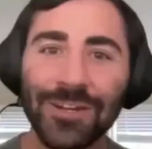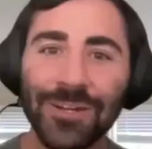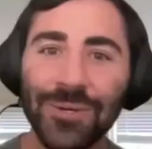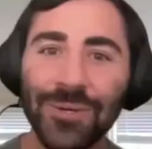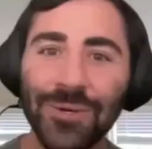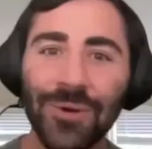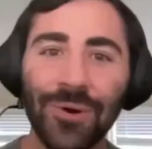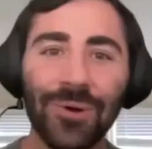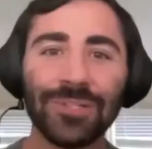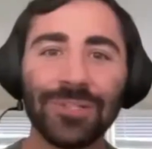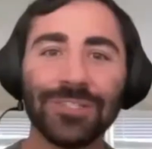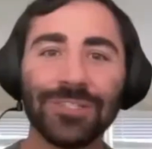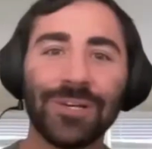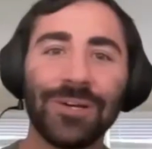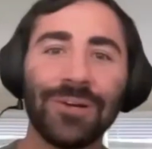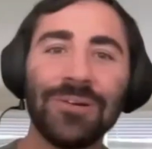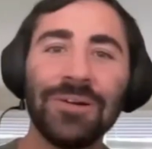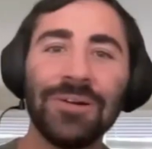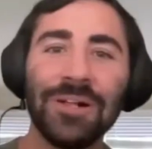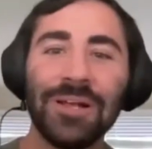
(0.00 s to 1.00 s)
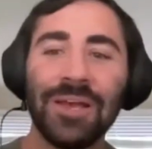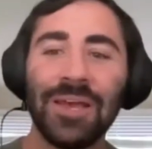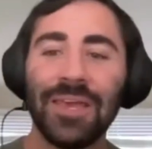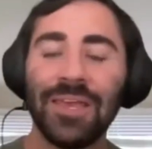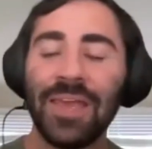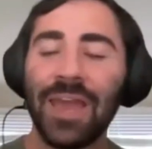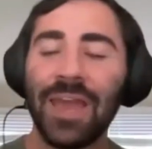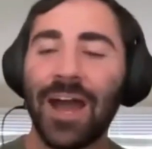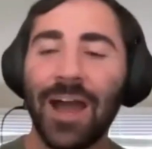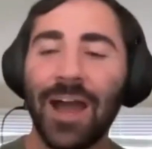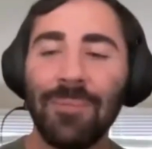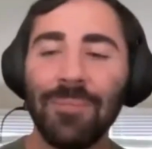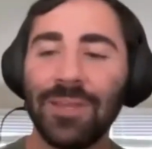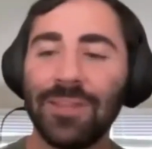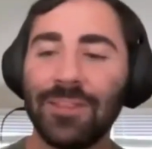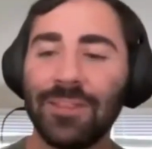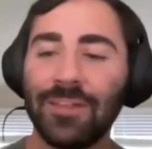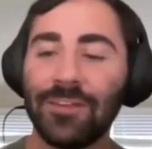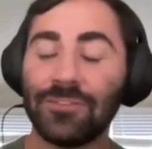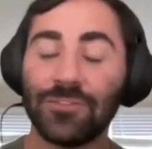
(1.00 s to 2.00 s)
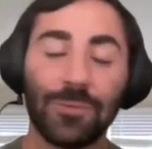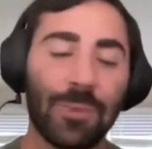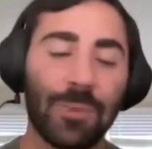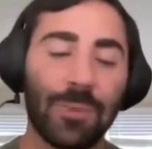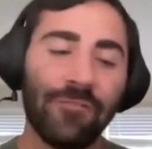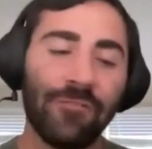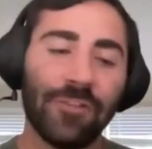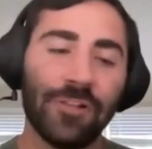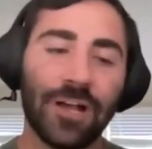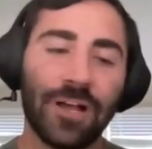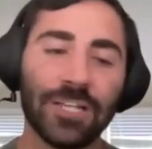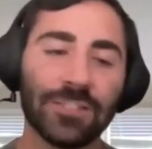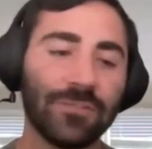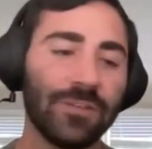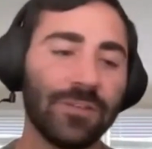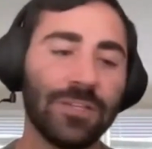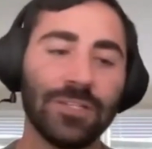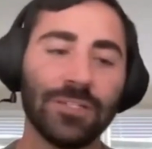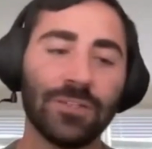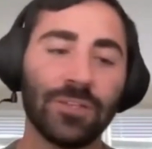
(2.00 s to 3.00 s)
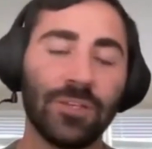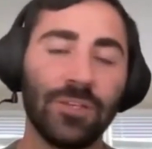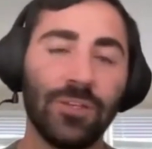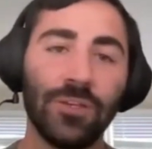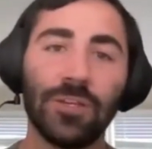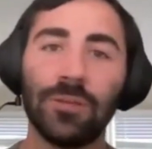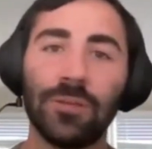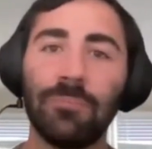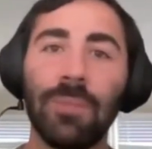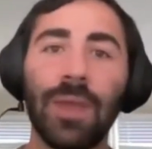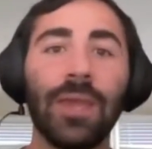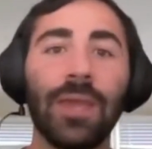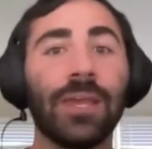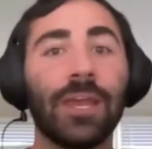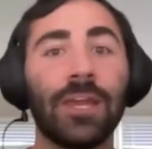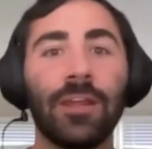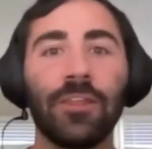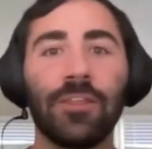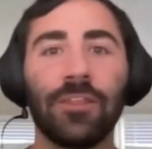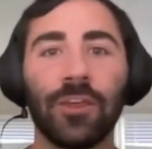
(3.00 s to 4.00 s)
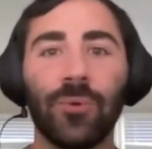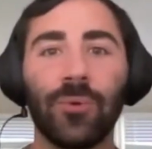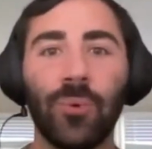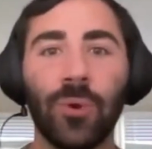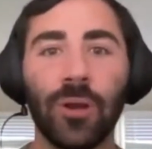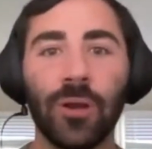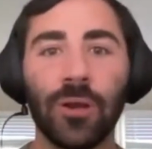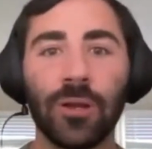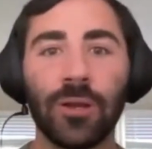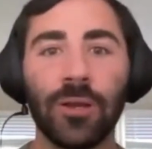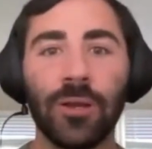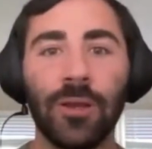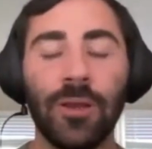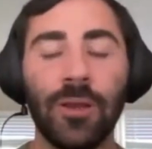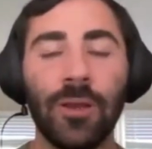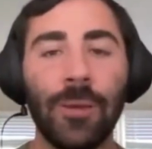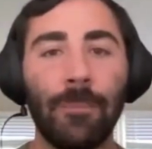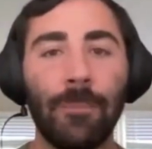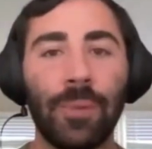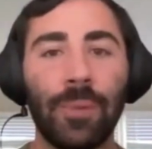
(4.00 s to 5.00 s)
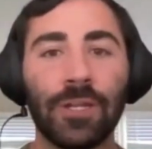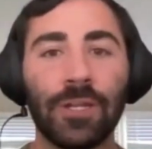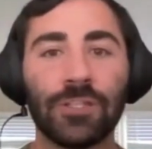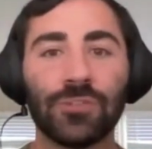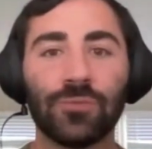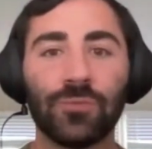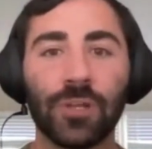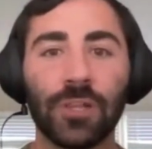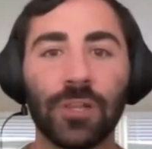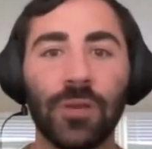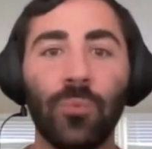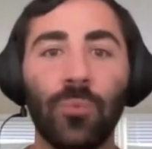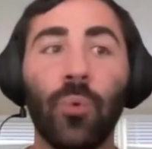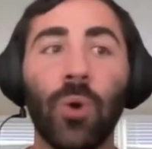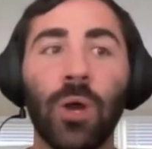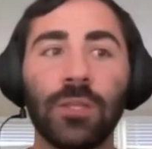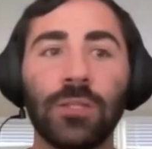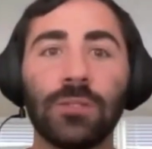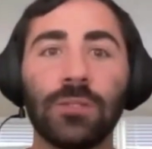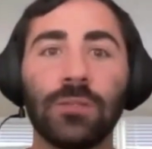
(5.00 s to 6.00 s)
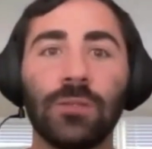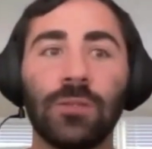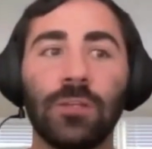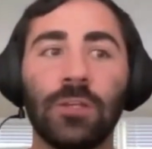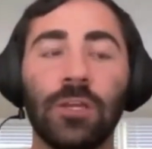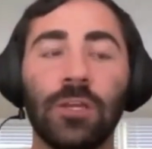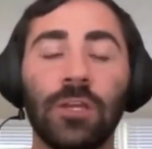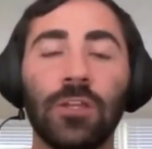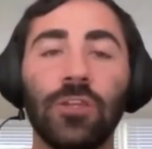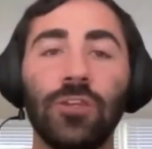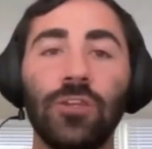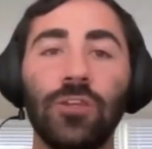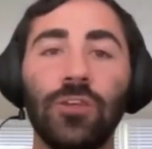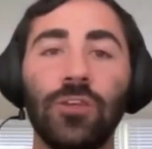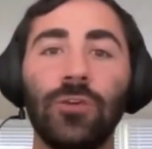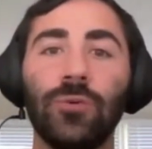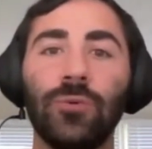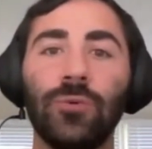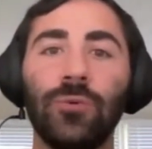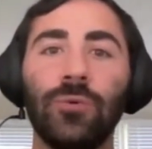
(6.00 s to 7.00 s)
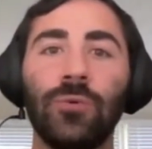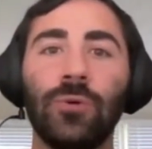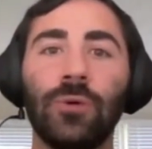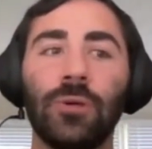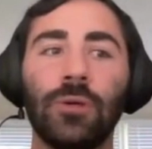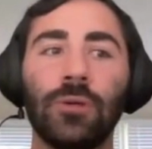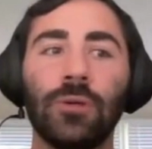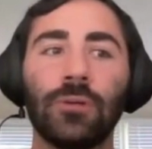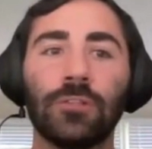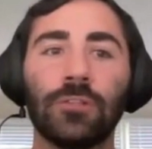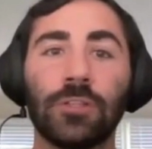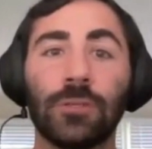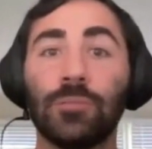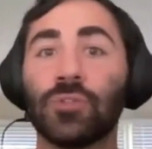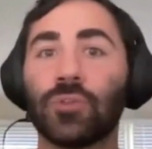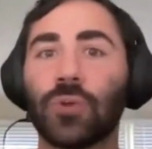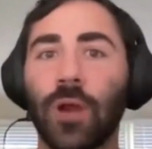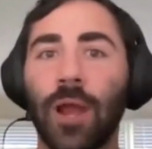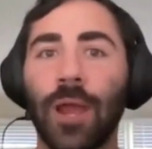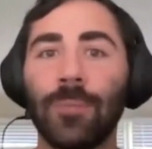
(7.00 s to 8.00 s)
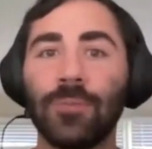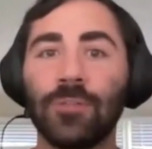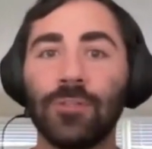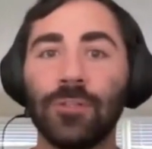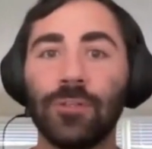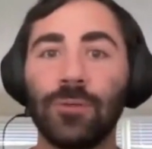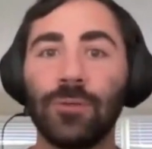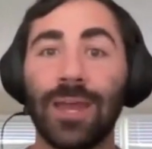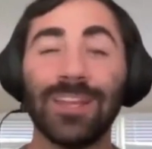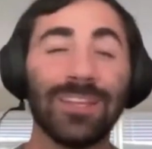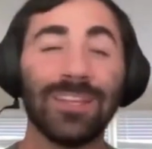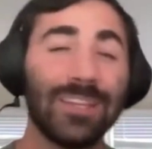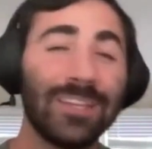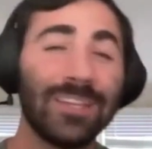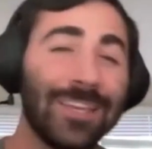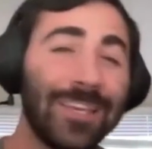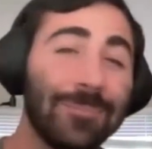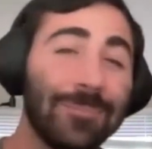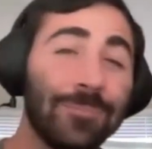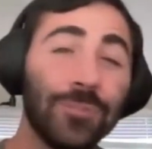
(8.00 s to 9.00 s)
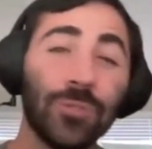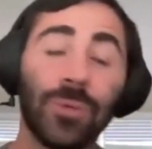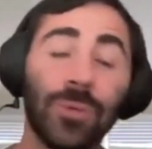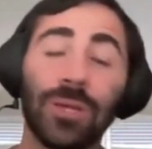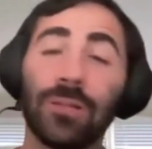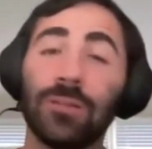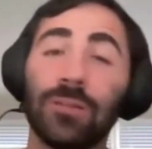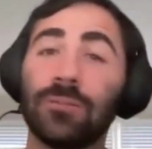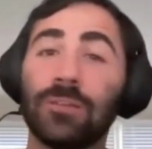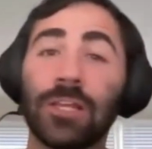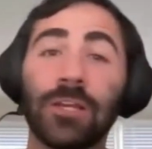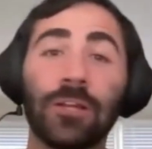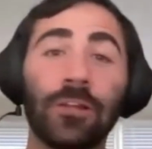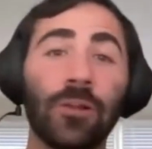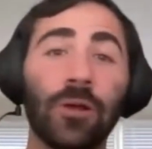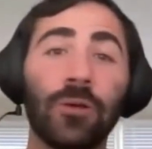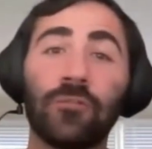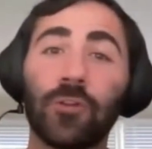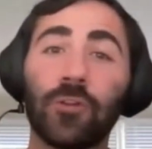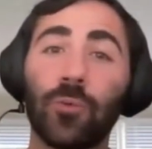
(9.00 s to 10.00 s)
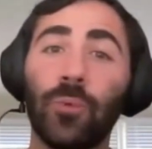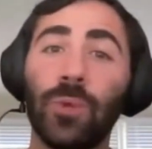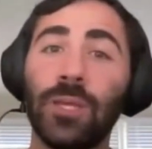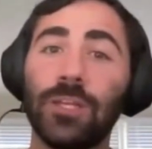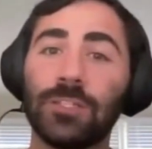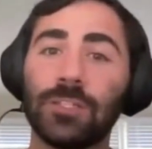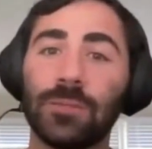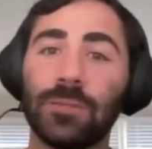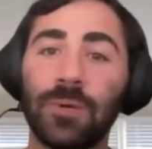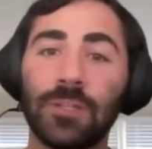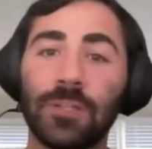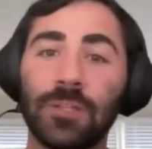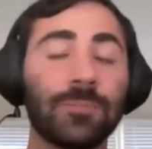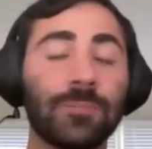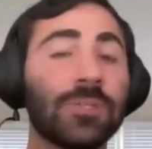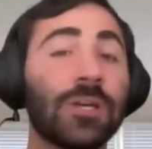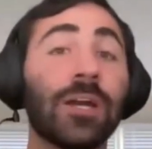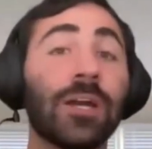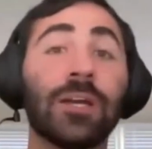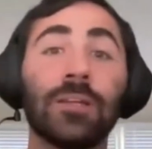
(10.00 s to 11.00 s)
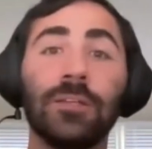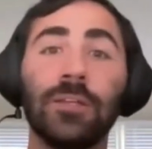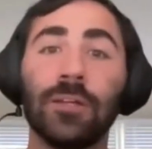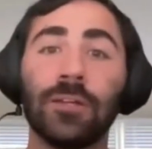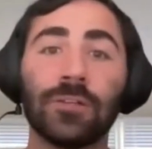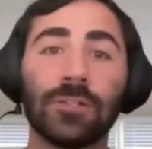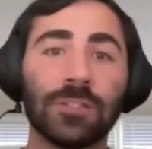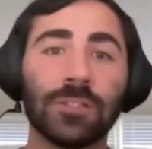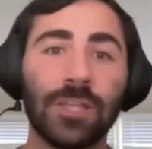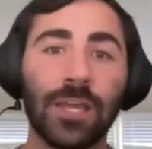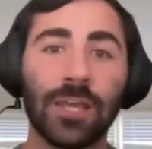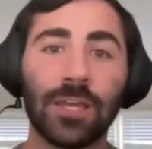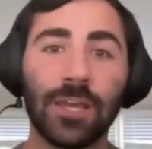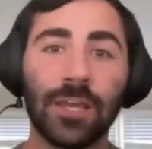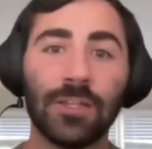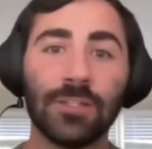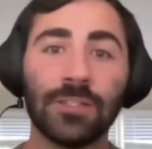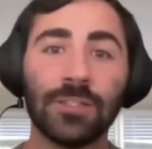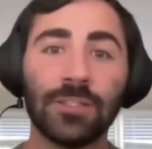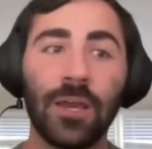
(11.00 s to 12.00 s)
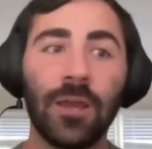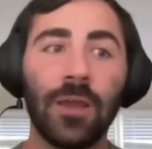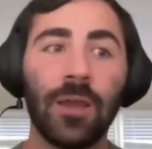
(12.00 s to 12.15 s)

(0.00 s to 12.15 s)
a new goal. So I mean, so my philosophy is you can make anything work, but it's really what can you subscribe to and keep doing, let alone for weeks and months. I'm talking years, decades.